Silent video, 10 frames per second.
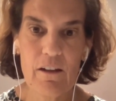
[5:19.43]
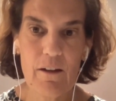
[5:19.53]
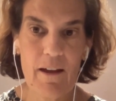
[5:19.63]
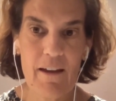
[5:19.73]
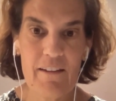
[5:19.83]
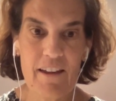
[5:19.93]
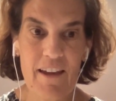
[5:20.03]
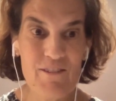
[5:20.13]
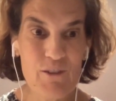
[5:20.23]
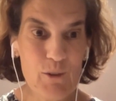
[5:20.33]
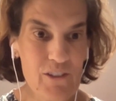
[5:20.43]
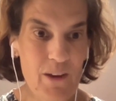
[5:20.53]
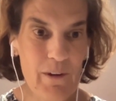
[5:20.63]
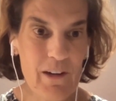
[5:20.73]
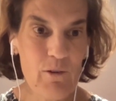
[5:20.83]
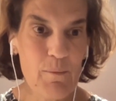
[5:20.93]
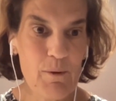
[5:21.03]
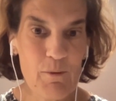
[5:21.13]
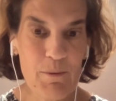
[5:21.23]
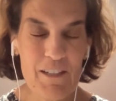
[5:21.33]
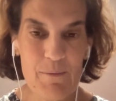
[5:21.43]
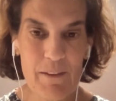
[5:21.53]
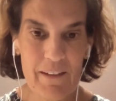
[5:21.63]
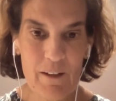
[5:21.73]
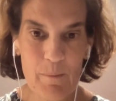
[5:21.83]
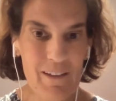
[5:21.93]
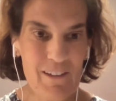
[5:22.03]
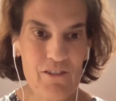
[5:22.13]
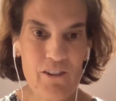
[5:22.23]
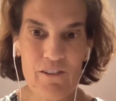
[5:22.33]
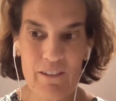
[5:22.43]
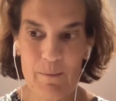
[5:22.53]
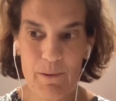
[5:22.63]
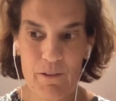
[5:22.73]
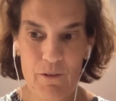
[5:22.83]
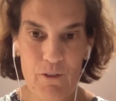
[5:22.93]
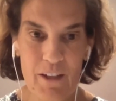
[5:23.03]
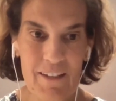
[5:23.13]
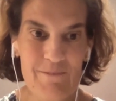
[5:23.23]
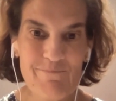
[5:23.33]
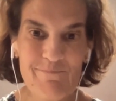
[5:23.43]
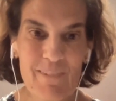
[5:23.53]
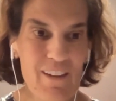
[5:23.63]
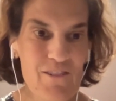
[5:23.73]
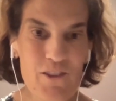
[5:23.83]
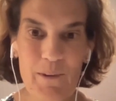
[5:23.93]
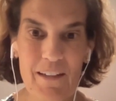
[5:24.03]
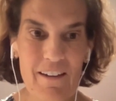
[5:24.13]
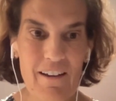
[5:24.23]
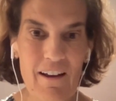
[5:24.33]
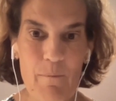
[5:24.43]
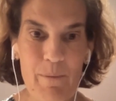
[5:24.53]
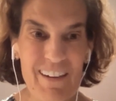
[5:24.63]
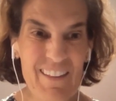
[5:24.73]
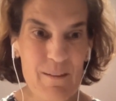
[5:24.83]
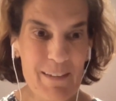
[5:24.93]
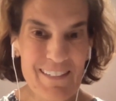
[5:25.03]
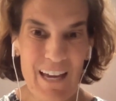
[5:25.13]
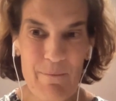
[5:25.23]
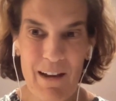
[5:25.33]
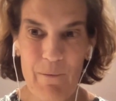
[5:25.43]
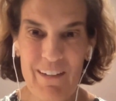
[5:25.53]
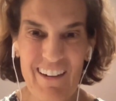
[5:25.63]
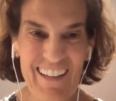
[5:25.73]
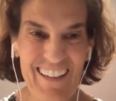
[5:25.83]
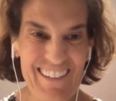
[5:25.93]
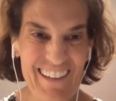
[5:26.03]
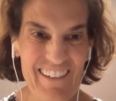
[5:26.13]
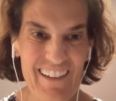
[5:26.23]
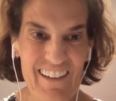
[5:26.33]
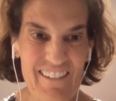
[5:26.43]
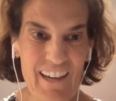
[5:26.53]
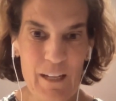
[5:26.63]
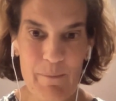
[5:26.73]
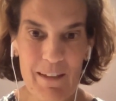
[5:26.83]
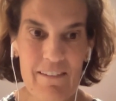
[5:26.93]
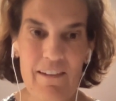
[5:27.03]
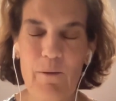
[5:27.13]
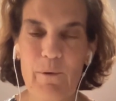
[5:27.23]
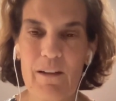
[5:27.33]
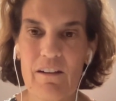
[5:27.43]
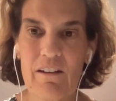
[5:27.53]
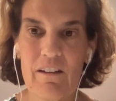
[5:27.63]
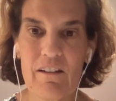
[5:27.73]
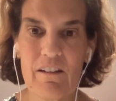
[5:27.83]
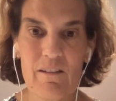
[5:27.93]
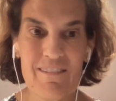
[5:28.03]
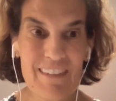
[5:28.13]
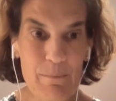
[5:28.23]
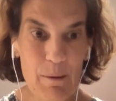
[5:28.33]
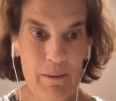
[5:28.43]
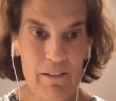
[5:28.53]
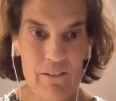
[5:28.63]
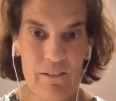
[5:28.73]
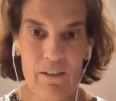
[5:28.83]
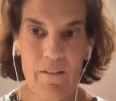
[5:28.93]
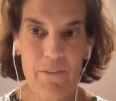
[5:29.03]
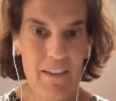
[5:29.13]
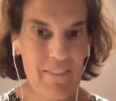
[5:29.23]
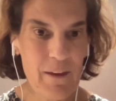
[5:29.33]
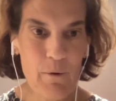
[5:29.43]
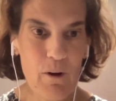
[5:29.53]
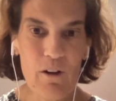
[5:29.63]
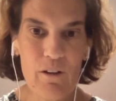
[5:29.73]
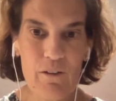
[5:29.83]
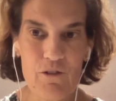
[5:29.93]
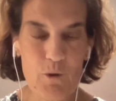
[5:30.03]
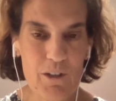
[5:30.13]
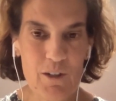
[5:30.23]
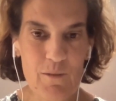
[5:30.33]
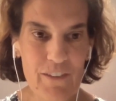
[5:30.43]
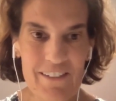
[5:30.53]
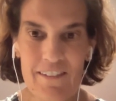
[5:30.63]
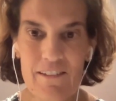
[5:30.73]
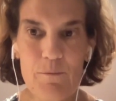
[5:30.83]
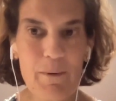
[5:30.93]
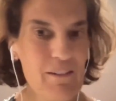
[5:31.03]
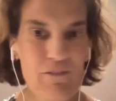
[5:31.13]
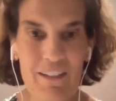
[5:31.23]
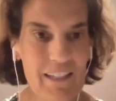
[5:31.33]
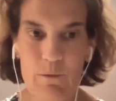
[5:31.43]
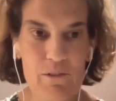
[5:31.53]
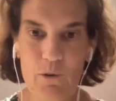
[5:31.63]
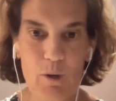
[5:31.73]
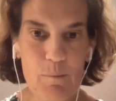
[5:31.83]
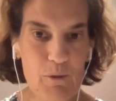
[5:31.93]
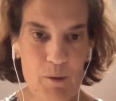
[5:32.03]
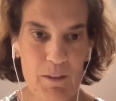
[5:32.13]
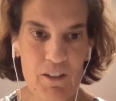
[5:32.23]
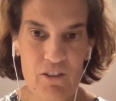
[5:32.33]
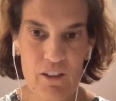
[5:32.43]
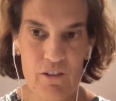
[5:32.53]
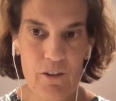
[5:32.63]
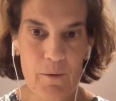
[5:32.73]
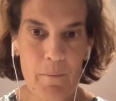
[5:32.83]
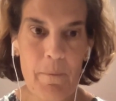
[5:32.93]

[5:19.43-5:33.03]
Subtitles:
And as soon as I went on hormone replacement therapy, I started sleeping through the night. So, but in the meantime, I went on anti-anxiety meds. I went on sleeping pills. They were all short-term fixes, but really it was a hormone depletion issue.